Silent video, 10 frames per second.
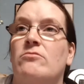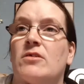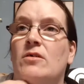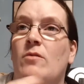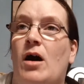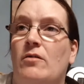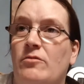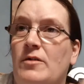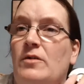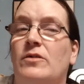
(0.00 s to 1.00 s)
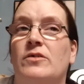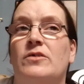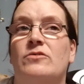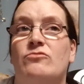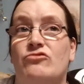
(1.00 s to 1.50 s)
you know,
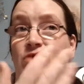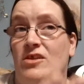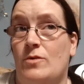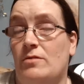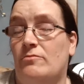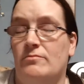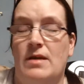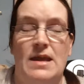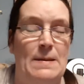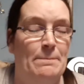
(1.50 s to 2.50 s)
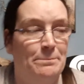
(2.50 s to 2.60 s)
unfiltered, genuine me.